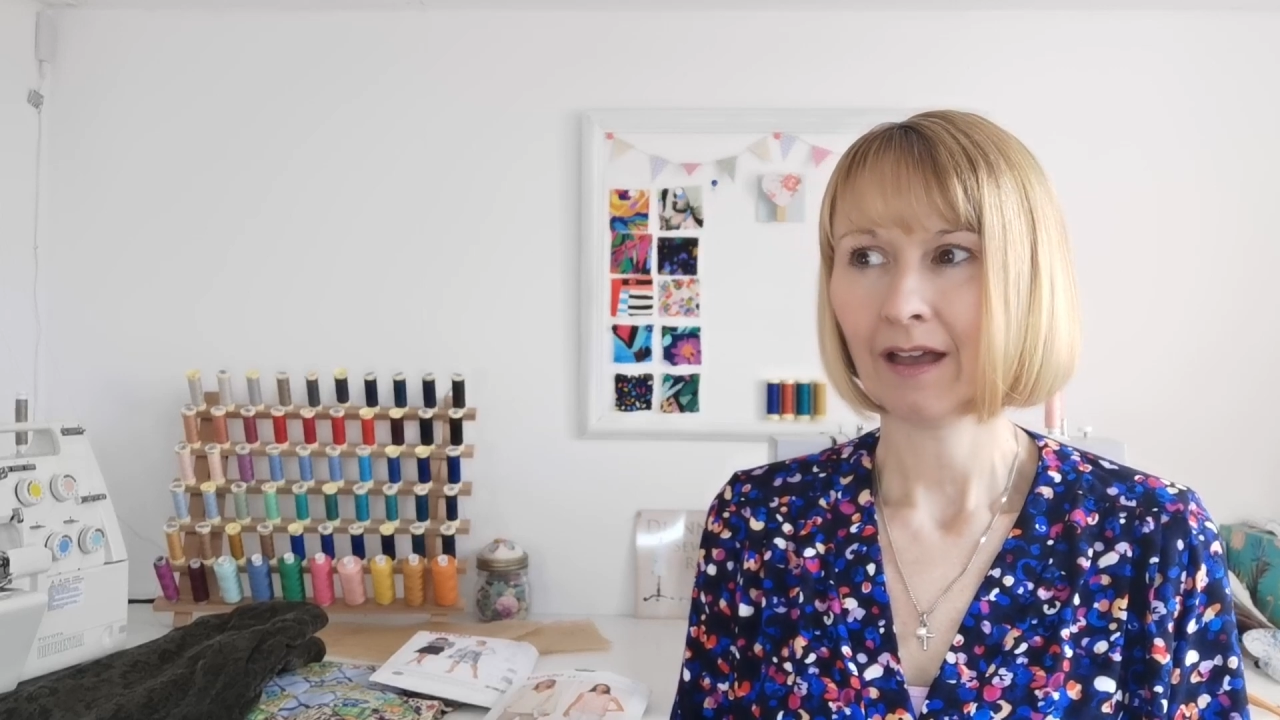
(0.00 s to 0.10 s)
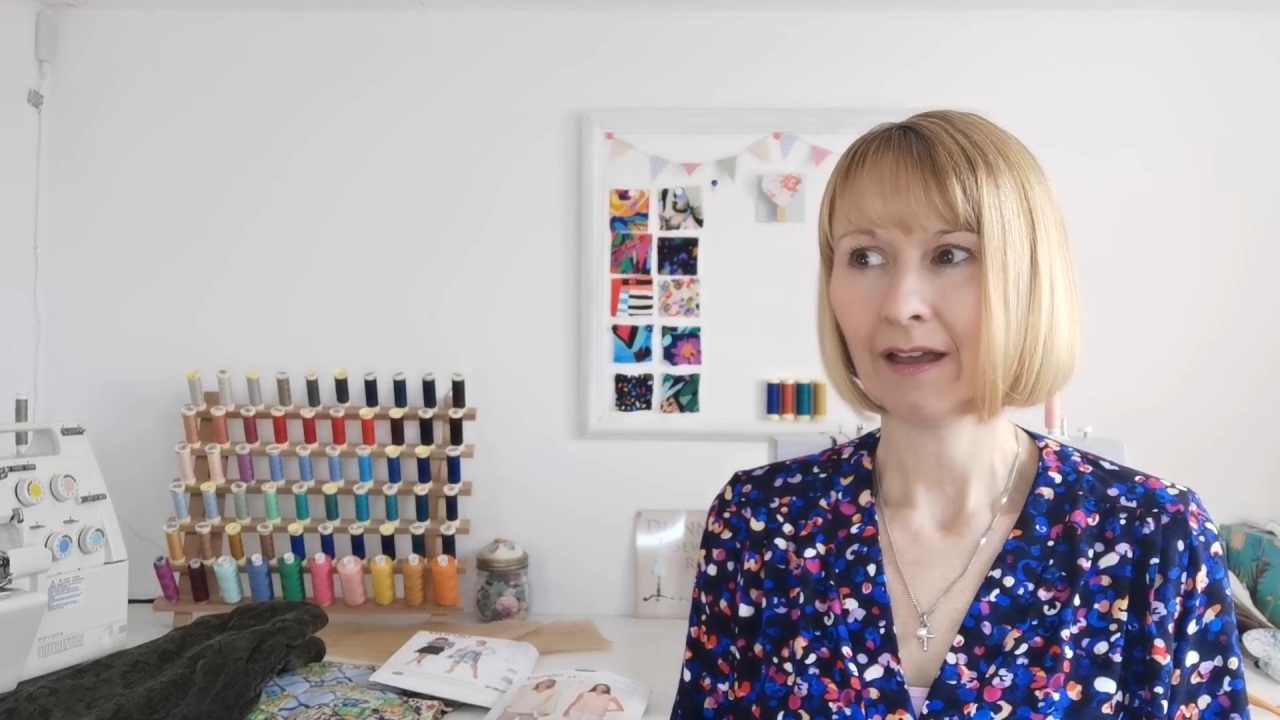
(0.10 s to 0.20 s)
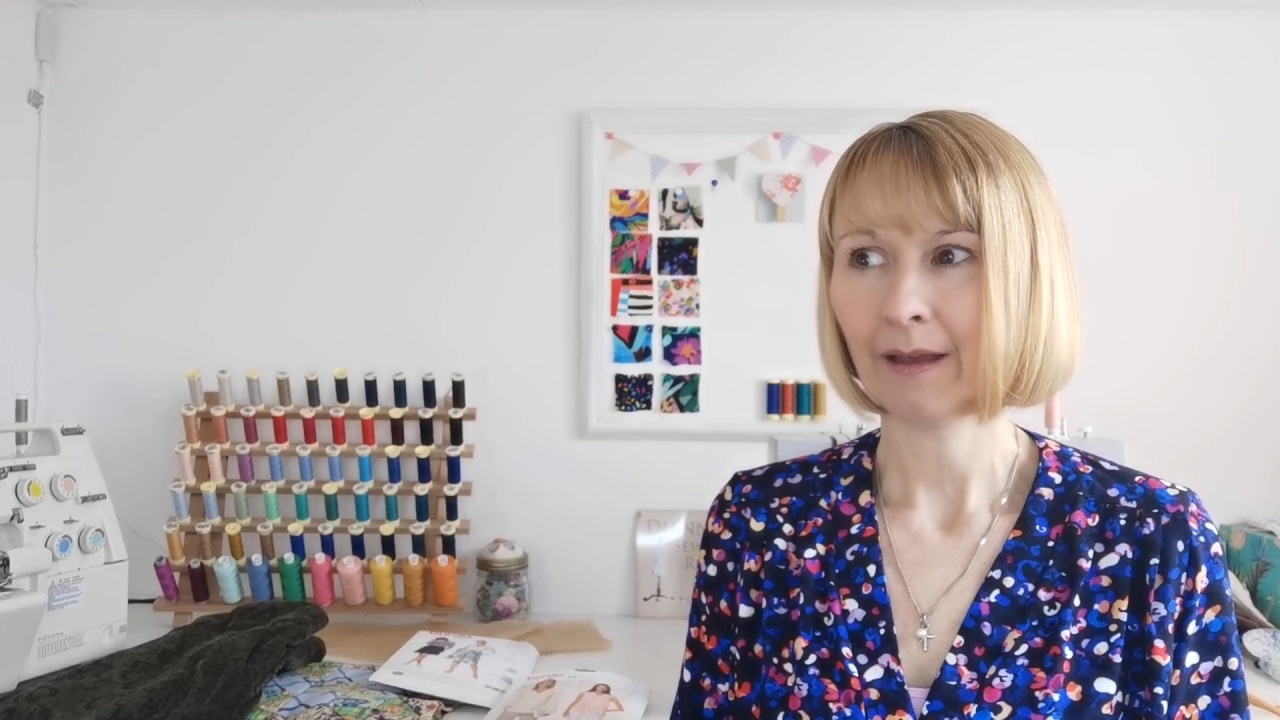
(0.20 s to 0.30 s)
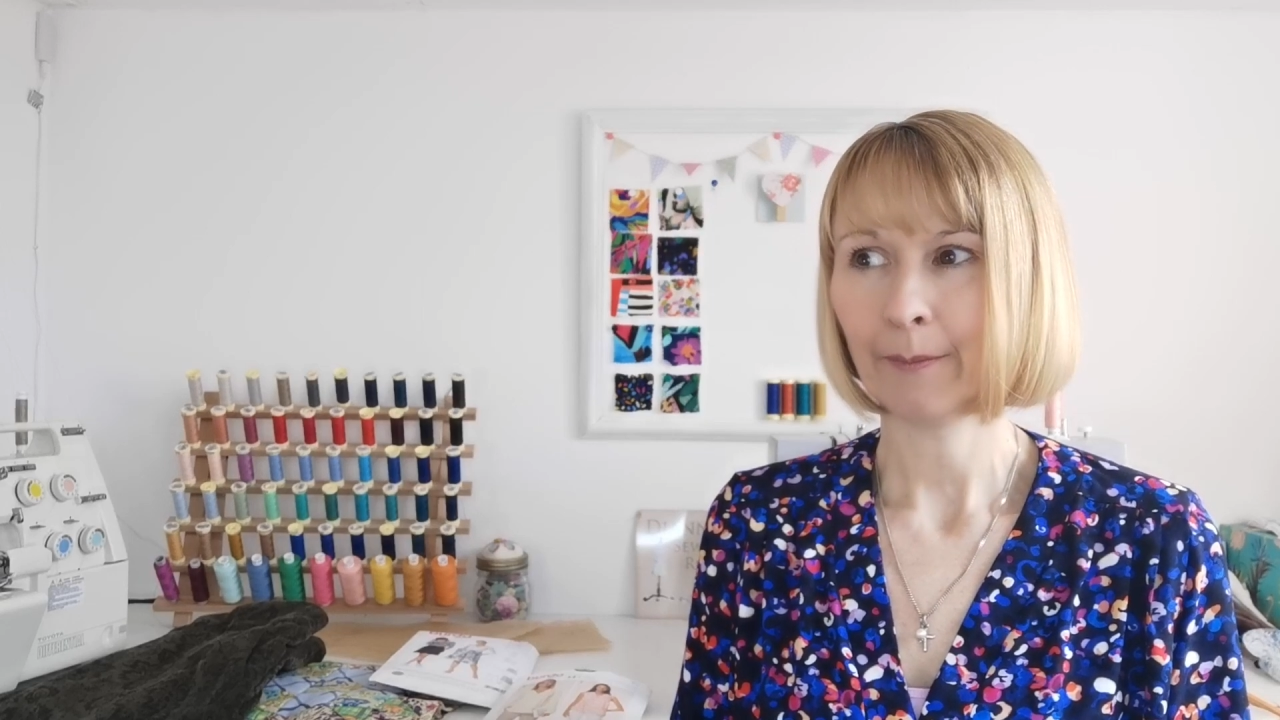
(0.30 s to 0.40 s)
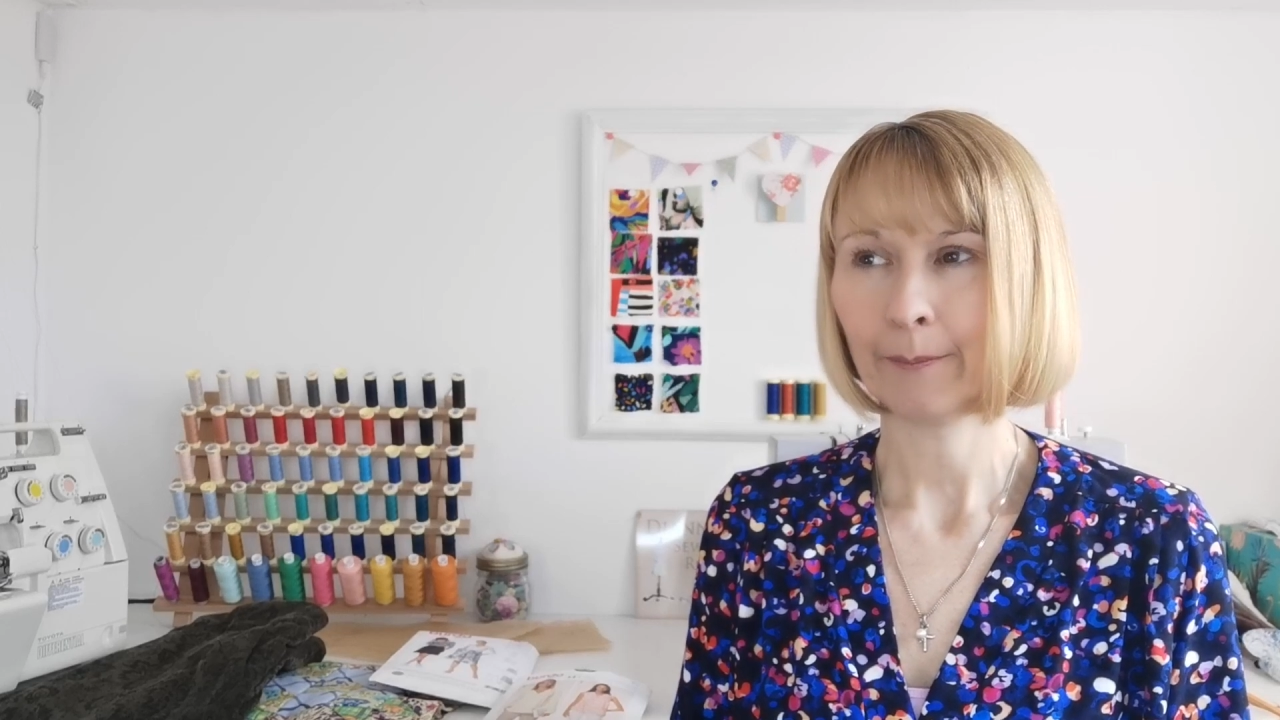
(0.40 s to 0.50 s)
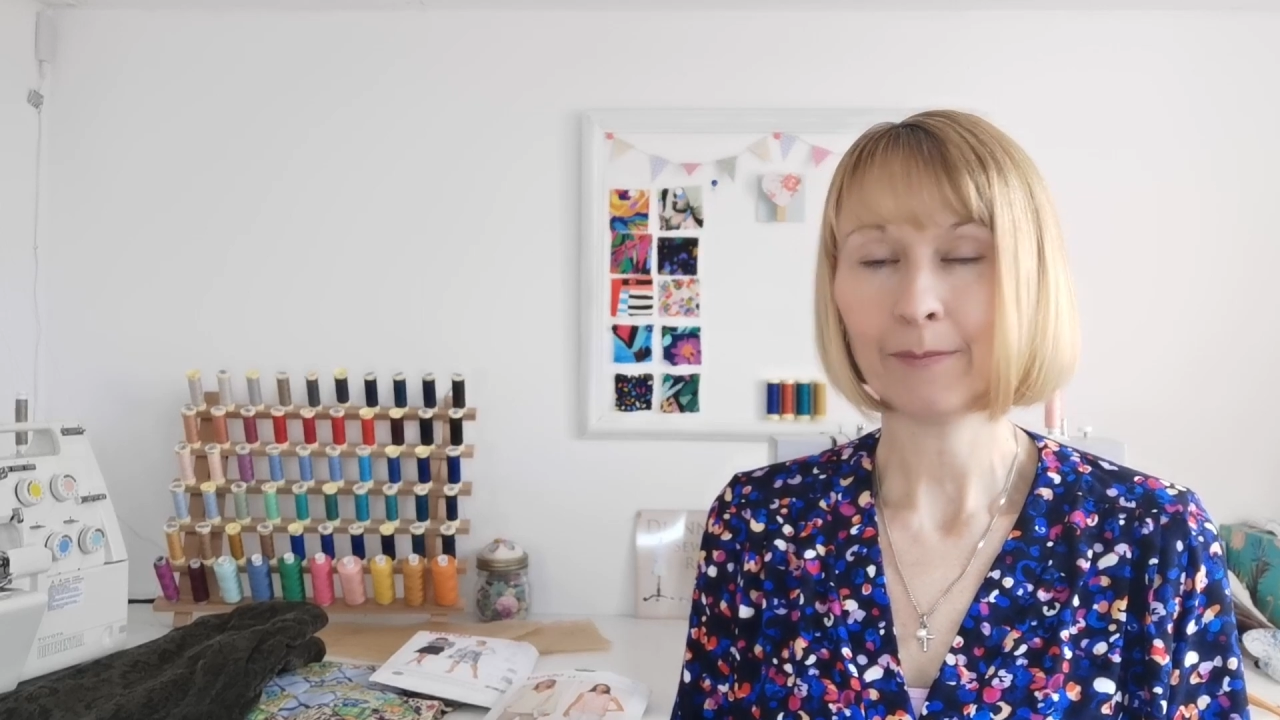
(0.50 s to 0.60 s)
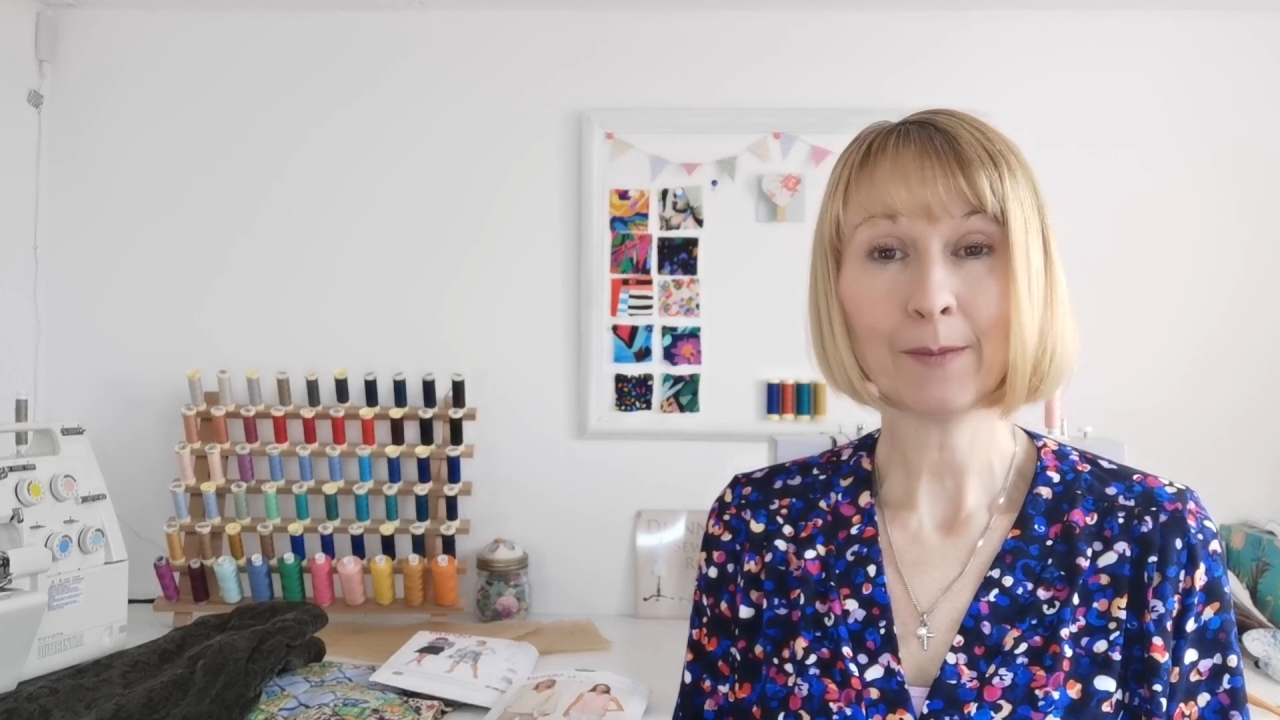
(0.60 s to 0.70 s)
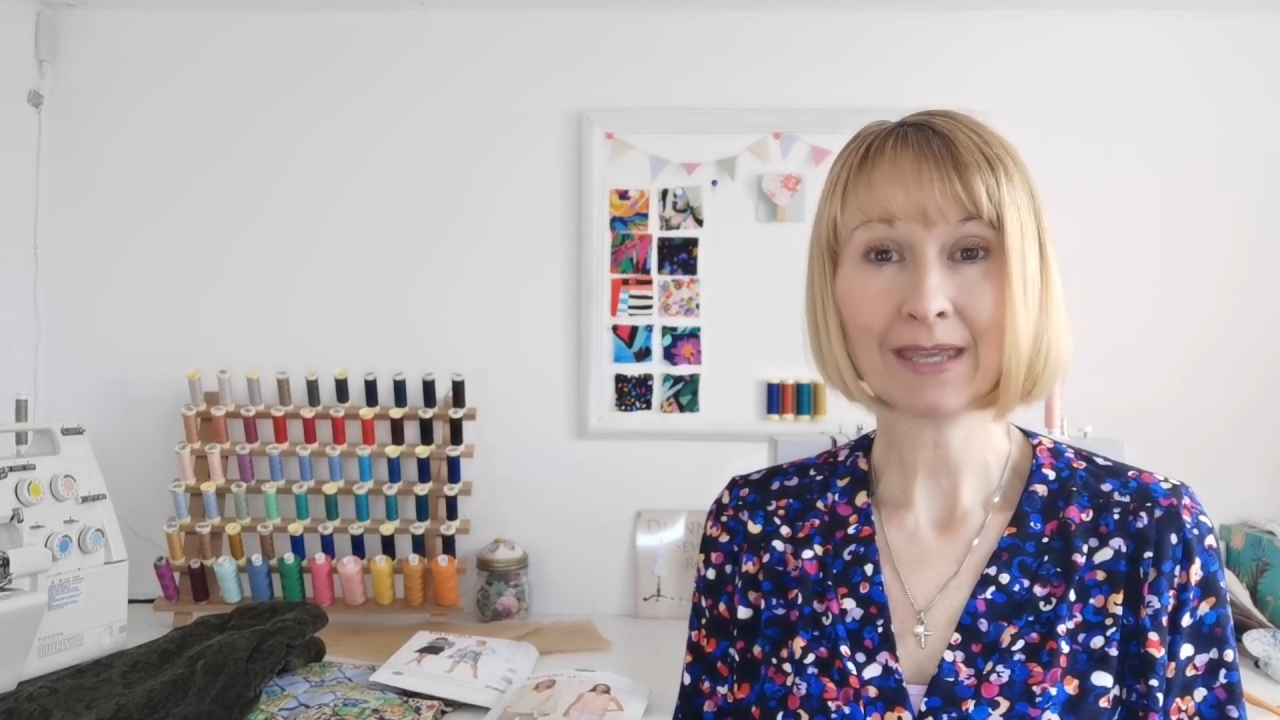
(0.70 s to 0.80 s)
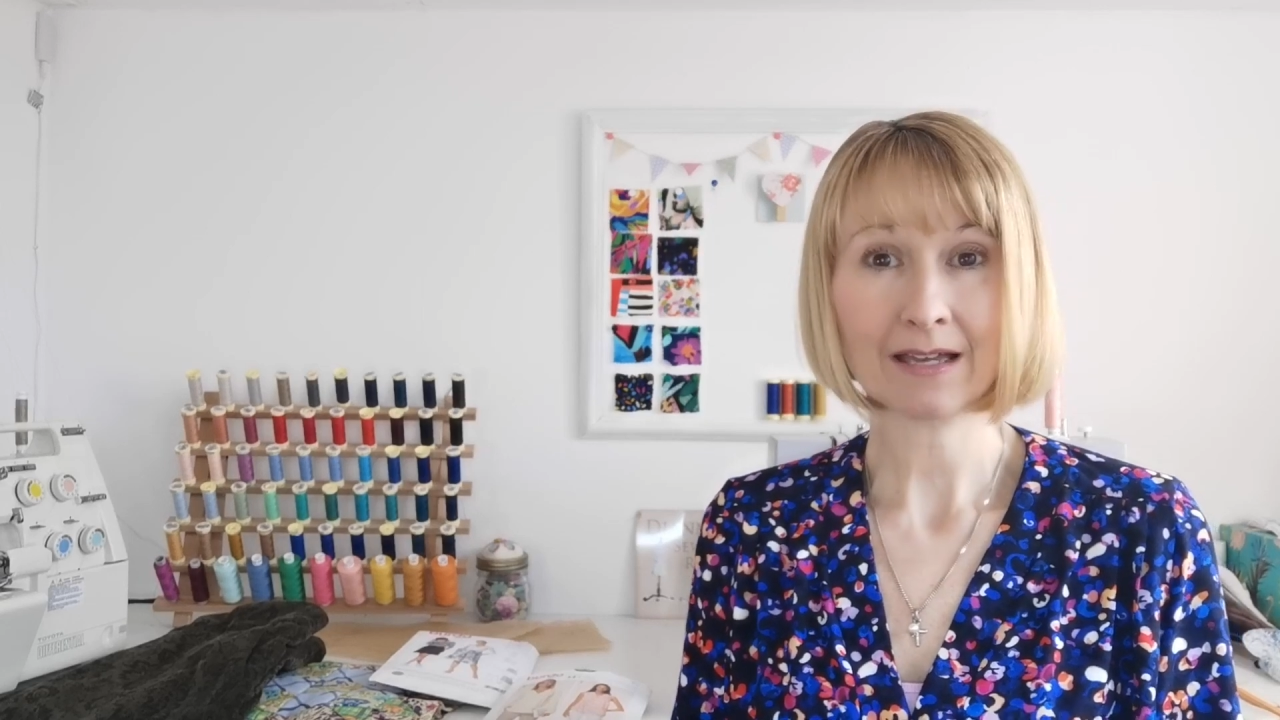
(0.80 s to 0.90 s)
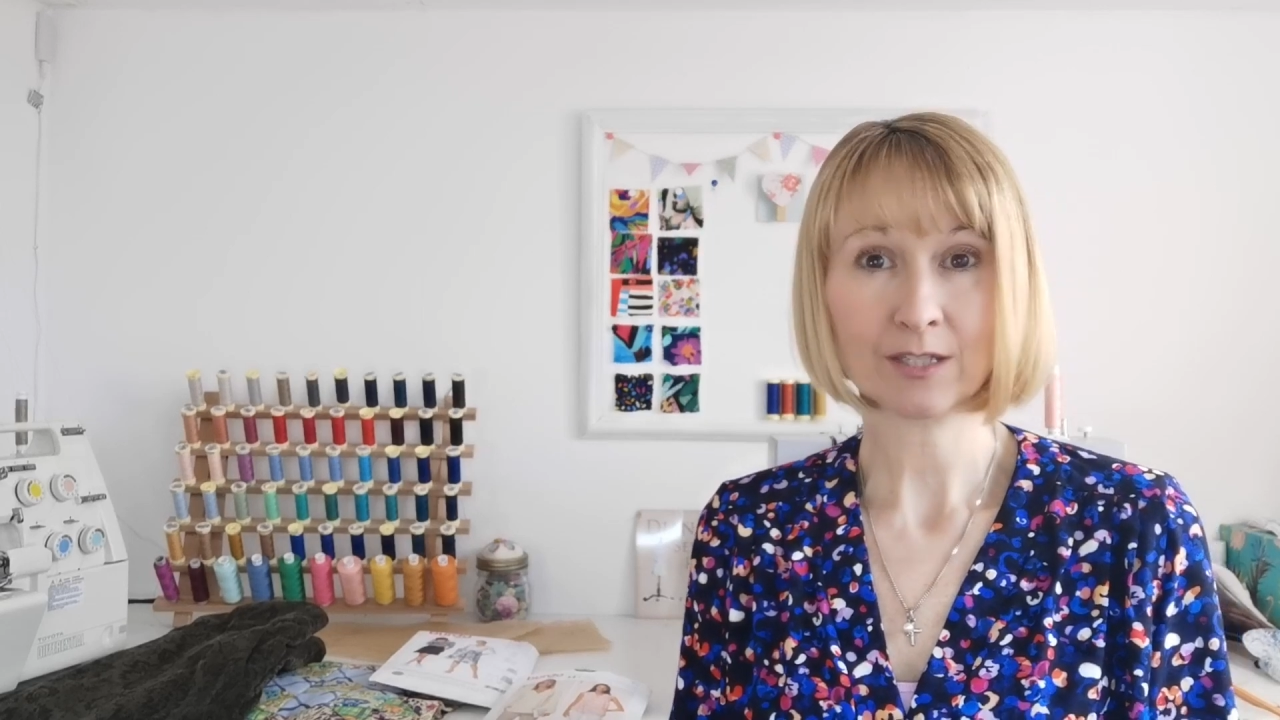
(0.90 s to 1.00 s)

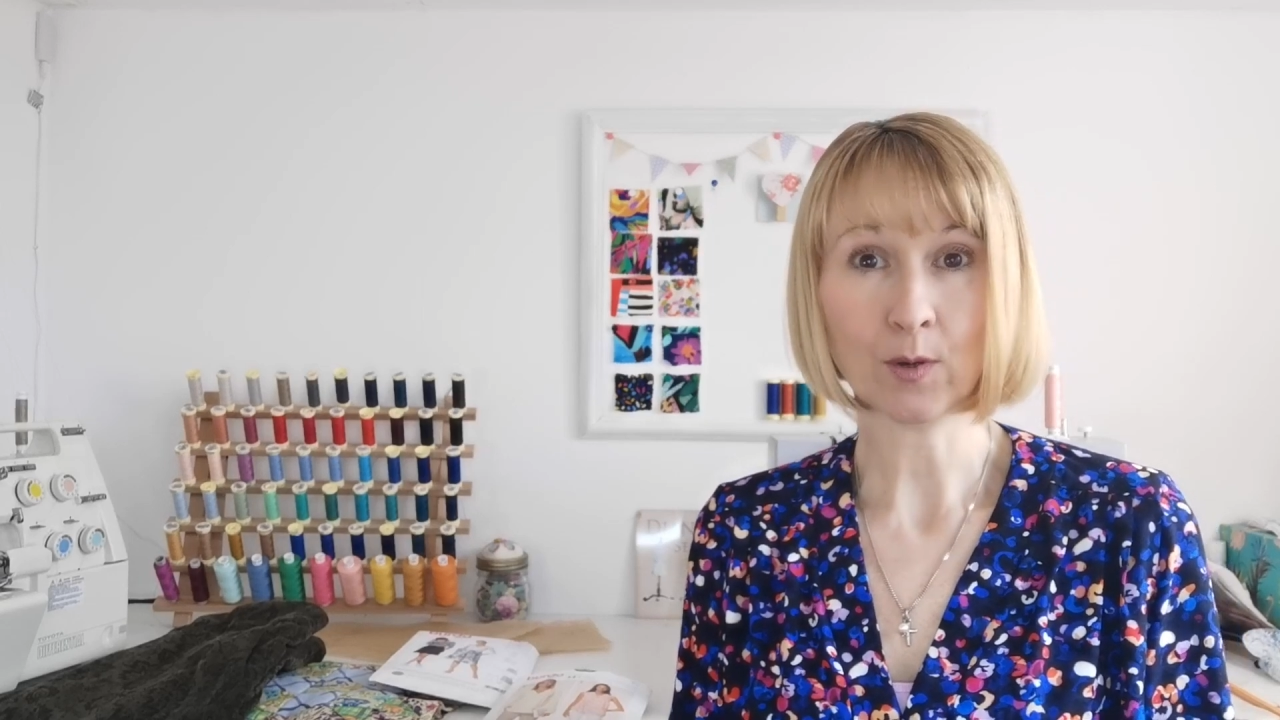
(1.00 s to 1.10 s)
Maybe I'll